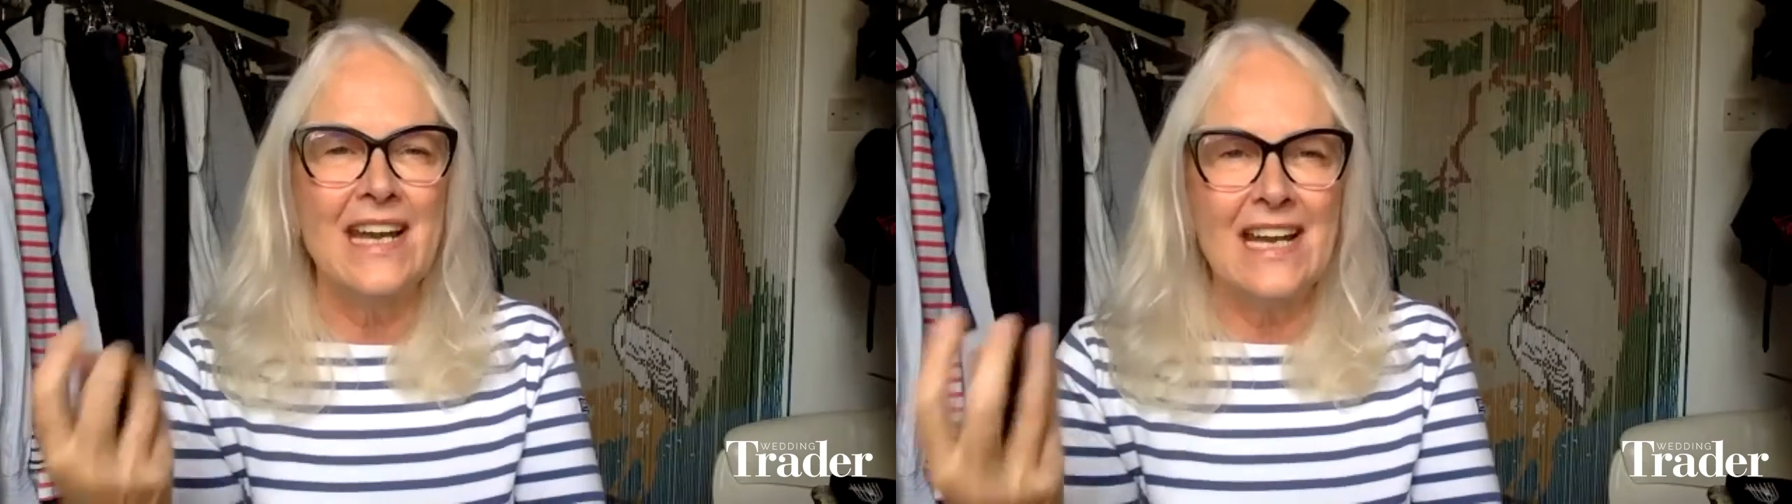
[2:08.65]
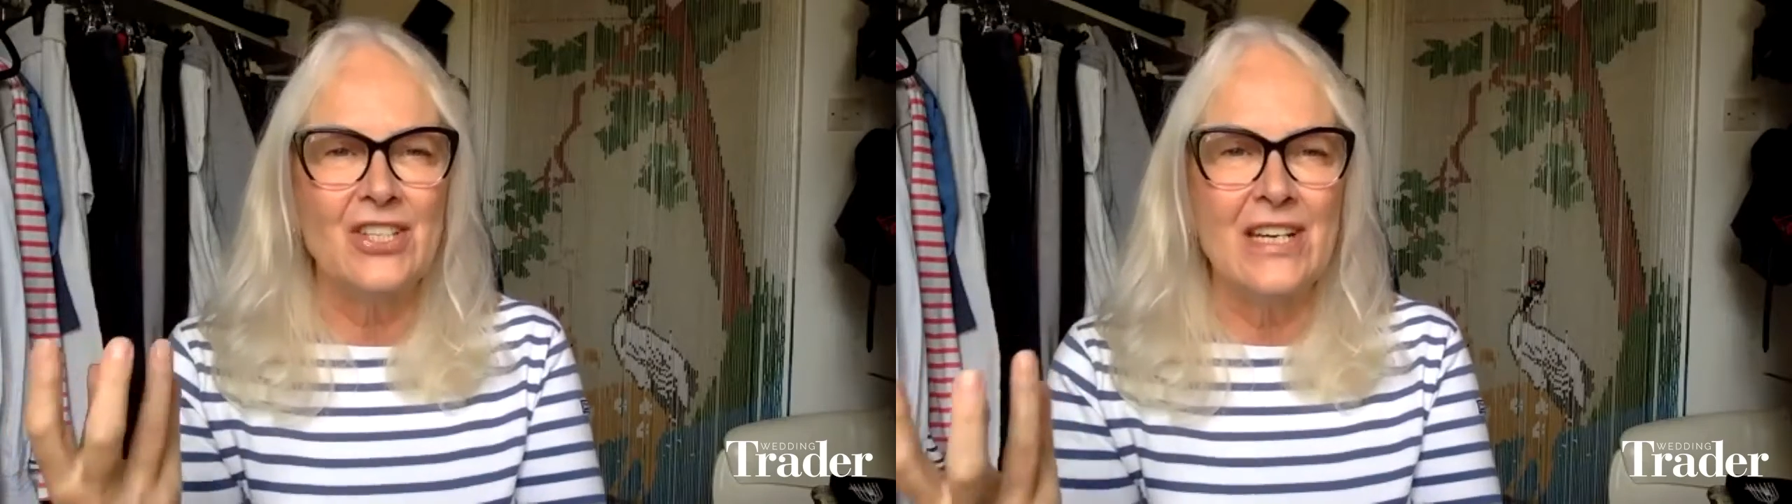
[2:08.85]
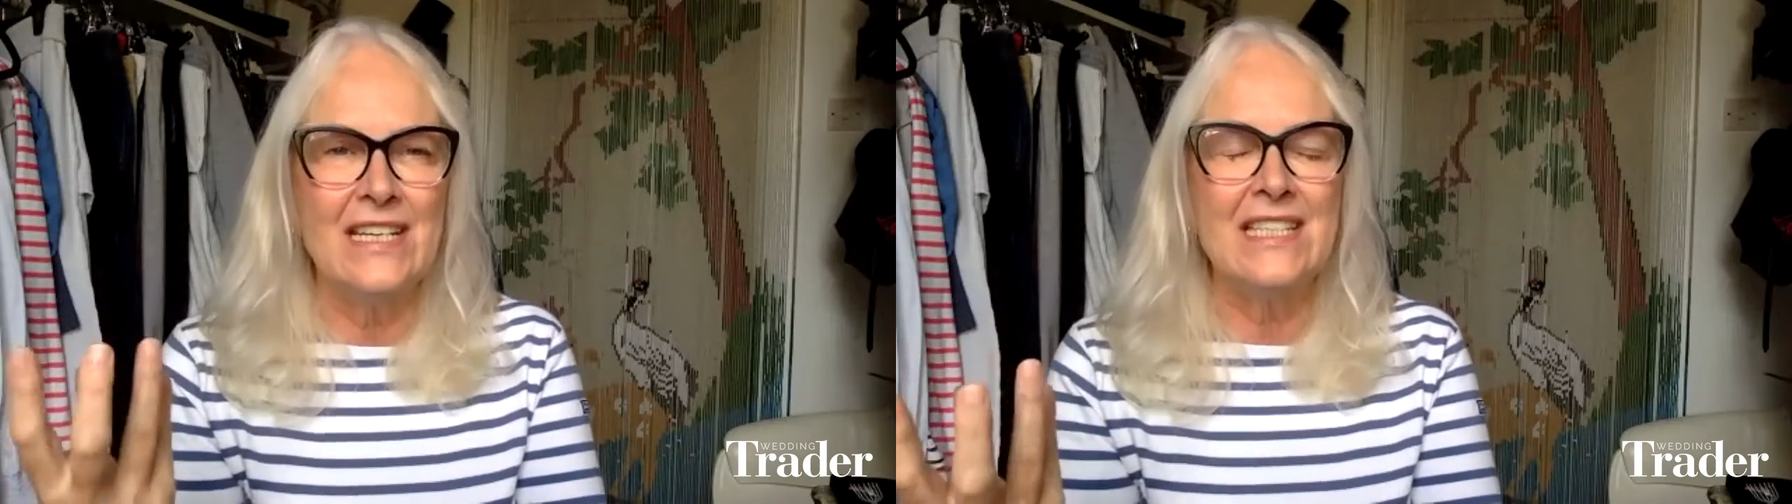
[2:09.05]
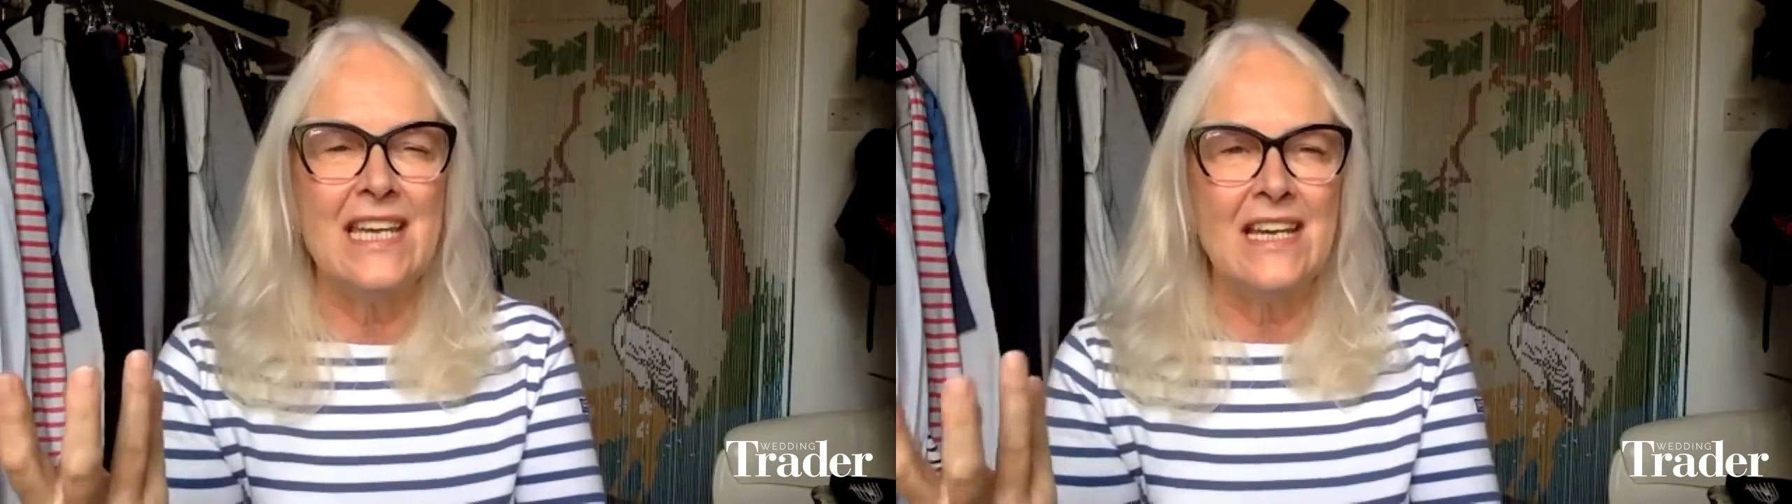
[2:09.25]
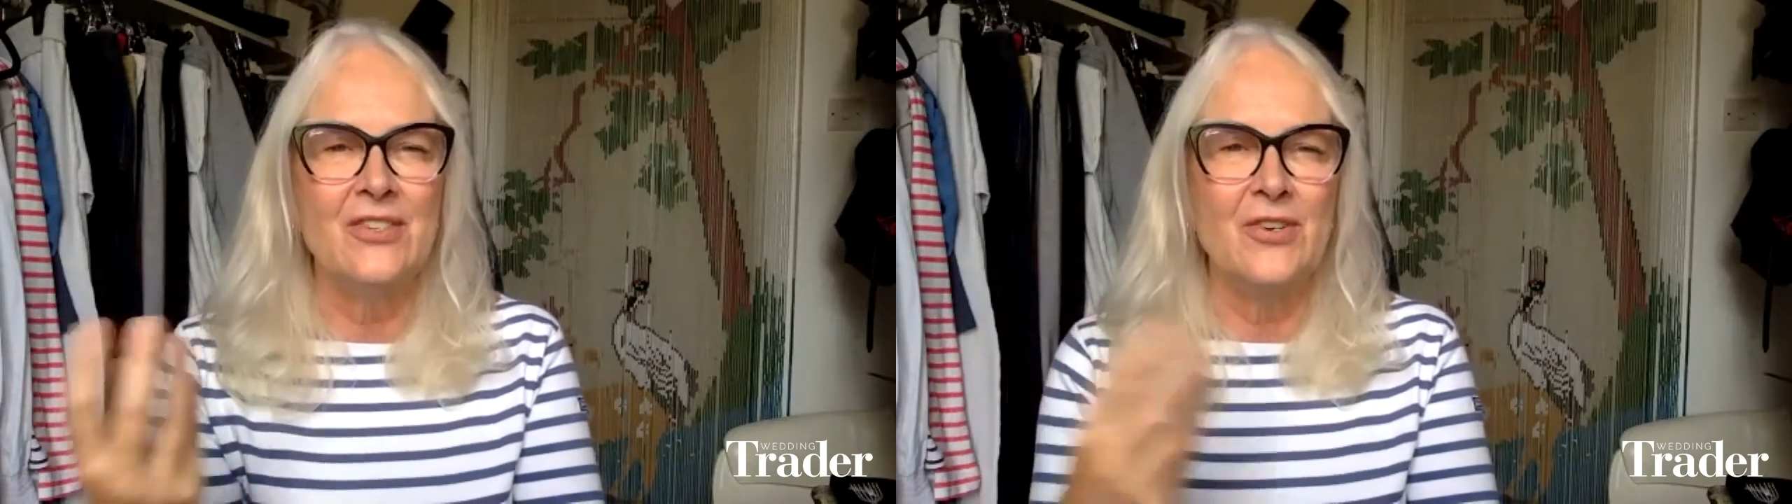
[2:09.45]
actually
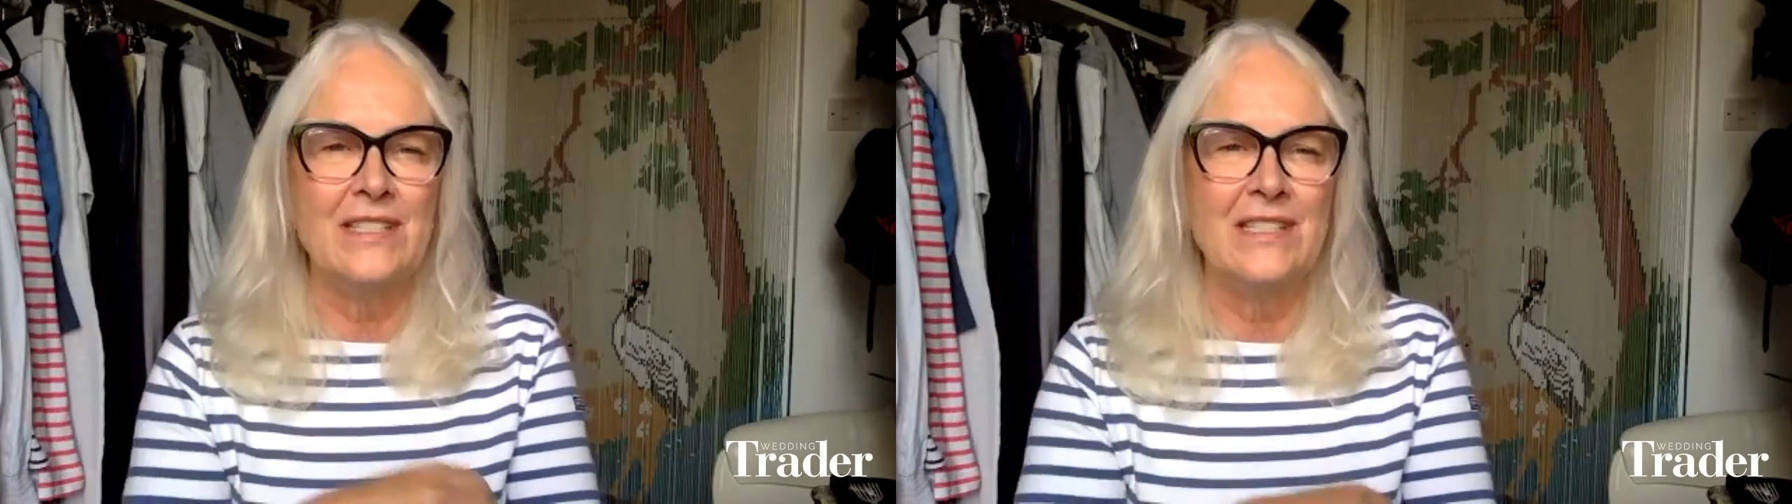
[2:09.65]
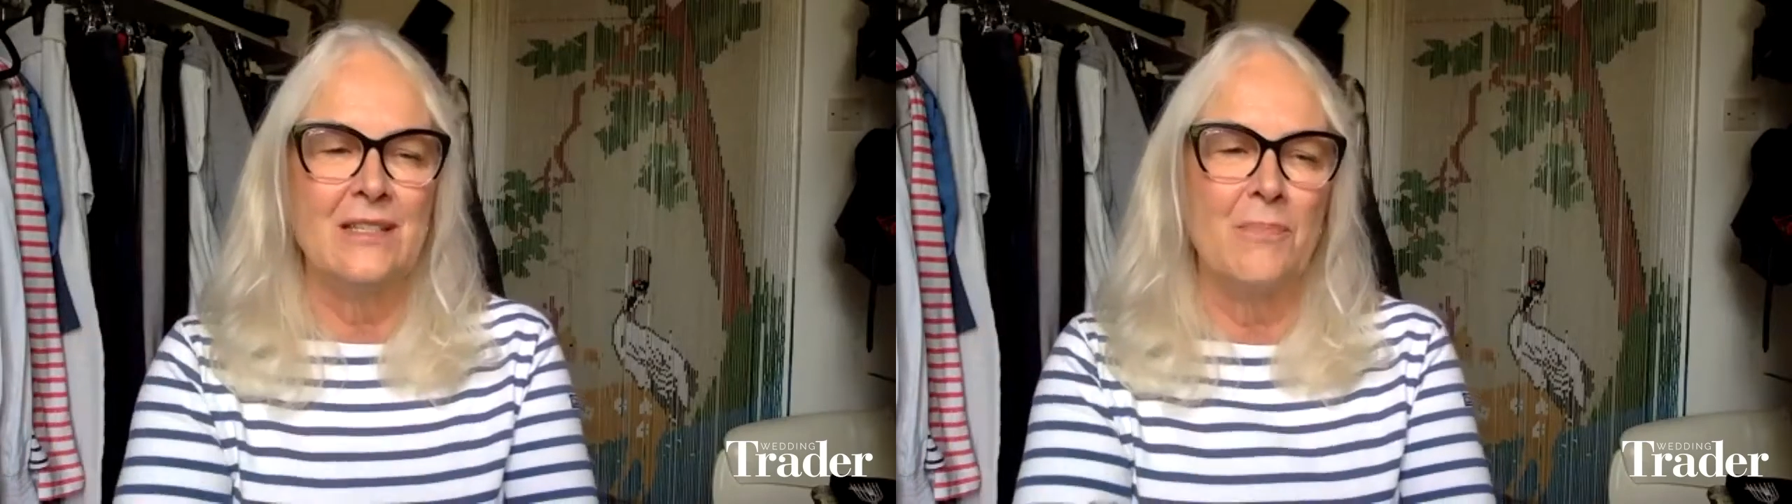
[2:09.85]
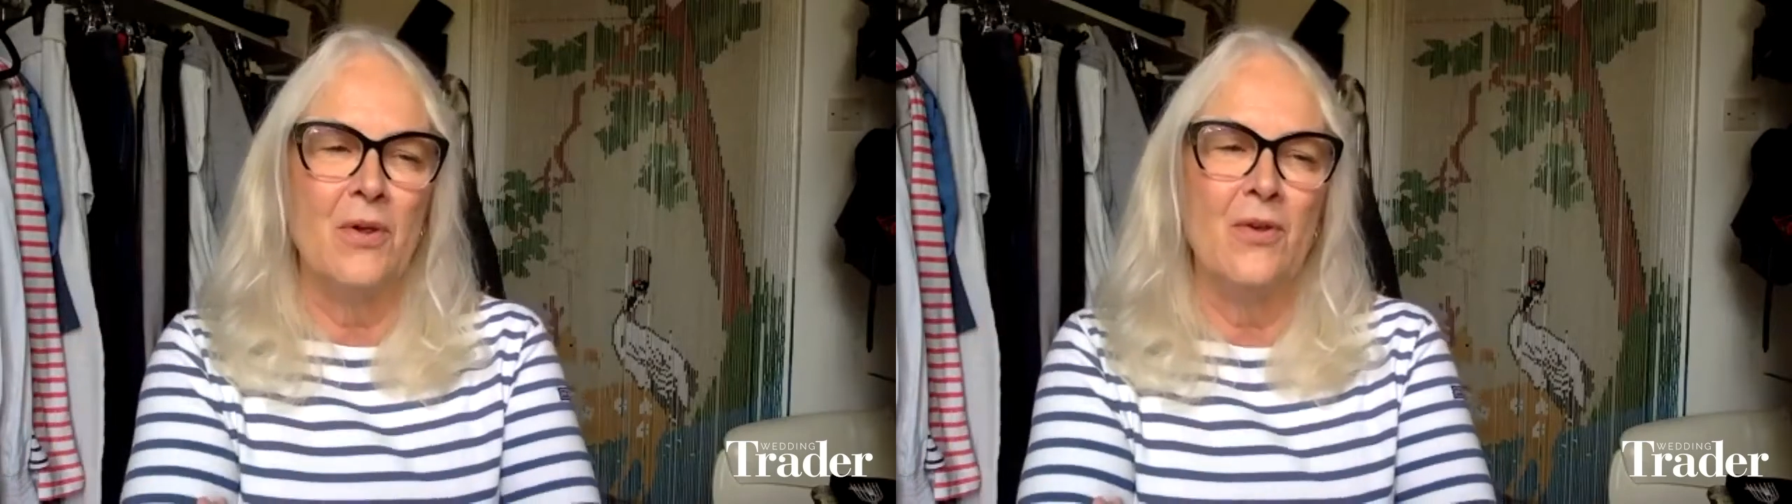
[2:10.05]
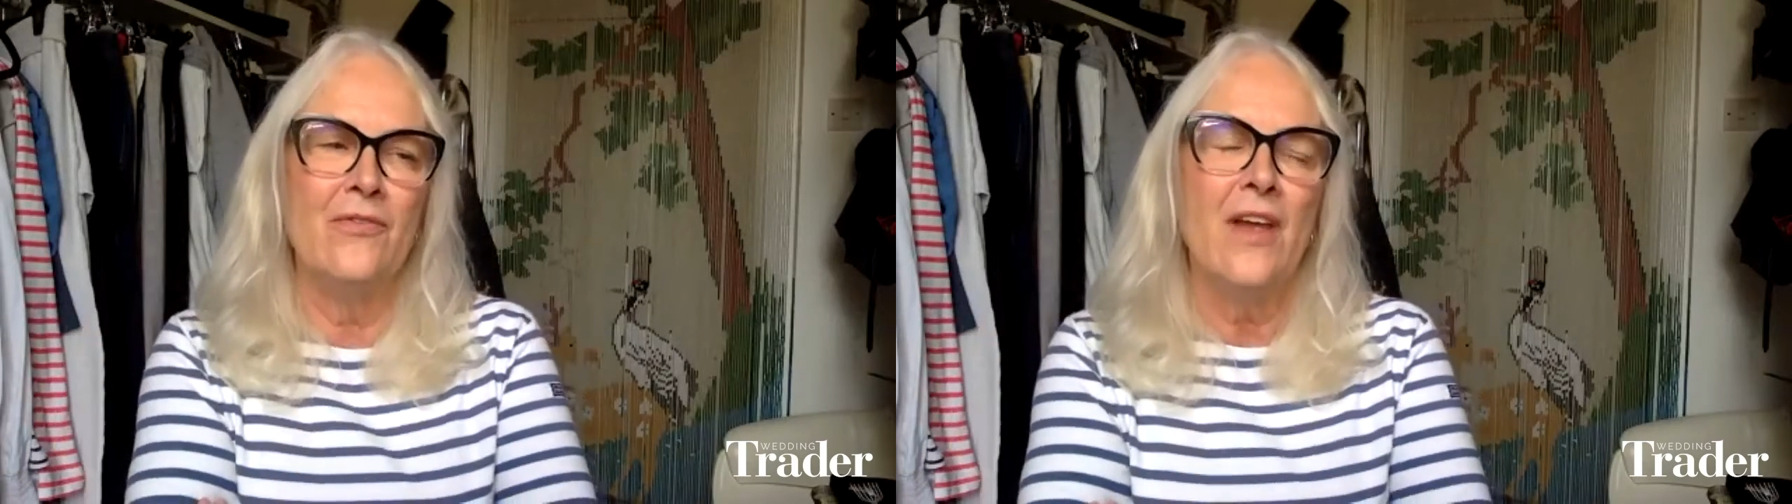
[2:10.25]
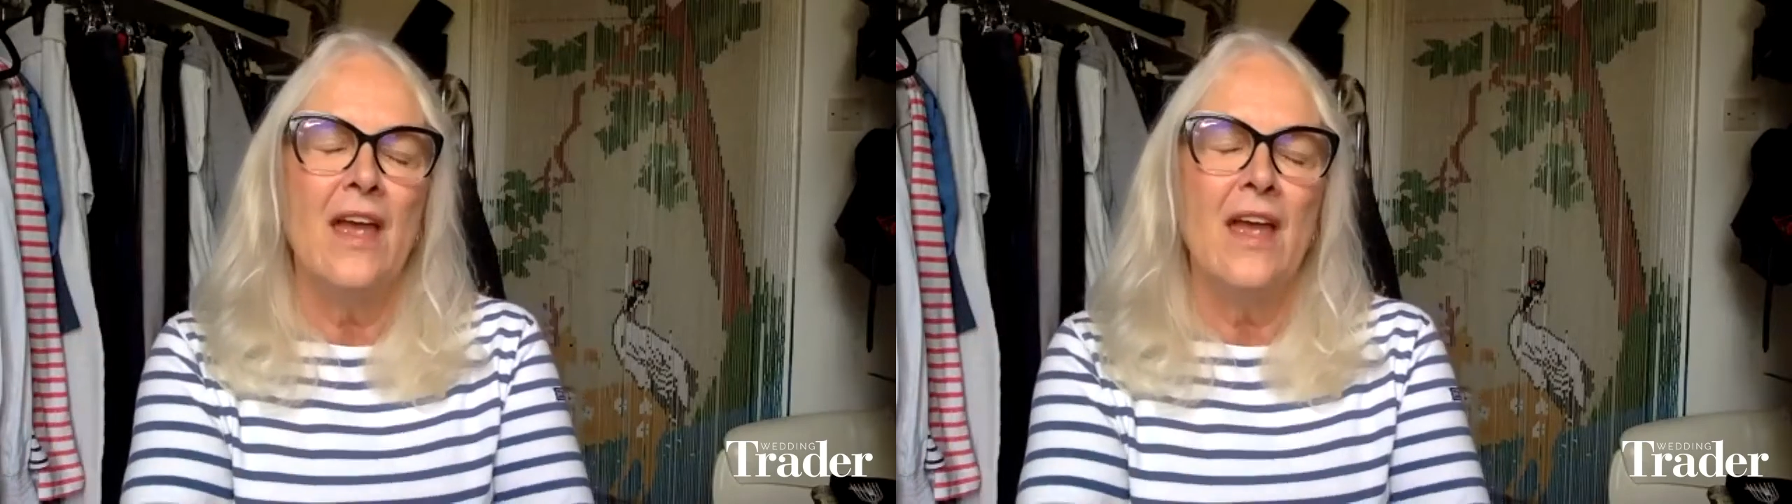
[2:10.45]
seeing dresses move.